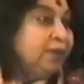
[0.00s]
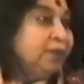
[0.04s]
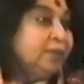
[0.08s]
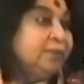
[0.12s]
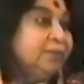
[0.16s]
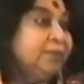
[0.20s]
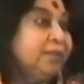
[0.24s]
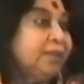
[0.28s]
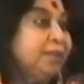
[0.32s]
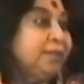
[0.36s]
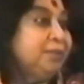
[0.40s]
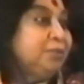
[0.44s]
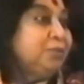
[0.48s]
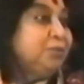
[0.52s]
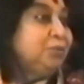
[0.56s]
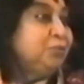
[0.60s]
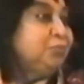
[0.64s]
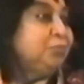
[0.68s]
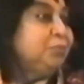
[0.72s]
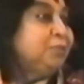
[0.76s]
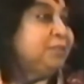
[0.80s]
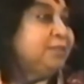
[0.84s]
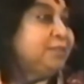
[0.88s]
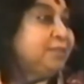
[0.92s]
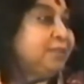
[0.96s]
that you
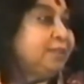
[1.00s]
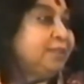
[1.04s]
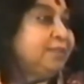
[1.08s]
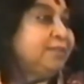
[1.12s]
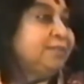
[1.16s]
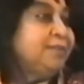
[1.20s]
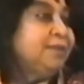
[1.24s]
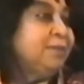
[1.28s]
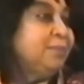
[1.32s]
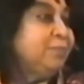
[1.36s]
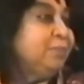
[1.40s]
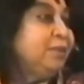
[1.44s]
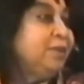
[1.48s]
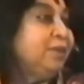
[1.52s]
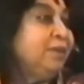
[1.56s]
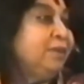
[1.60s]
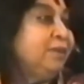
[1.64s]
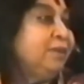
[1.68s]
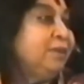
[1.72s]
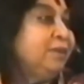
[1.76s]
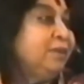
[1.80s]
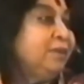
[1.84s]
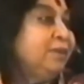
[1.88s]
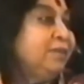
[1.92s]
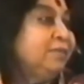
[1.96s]
will see something
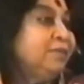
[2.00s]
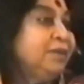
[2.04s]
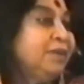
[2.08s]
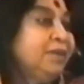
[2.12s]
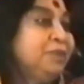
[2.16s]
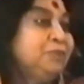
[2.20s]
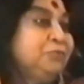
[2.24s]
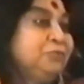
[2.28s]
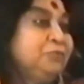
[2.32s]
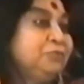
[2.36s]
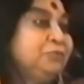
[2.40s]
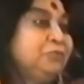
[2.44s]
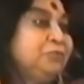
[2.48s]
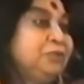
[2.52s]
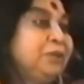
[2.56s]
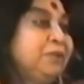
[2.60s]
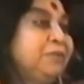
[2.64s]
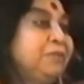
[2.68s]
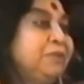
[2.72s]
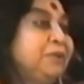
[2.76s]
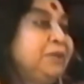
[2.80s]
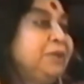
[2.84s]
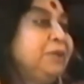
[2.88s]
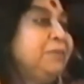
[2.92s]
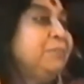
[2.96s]
that you could
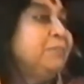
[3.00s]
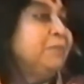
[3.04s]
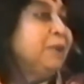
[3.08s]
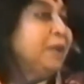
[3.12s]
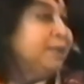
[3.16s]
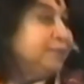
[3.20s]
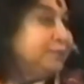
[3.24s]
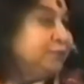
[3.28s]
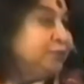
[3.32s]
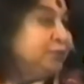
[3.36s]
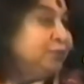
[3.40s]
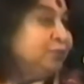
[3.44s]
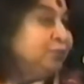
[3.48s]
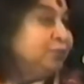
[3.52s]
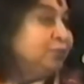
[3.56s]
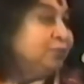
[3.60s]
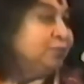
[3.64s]
never imagine.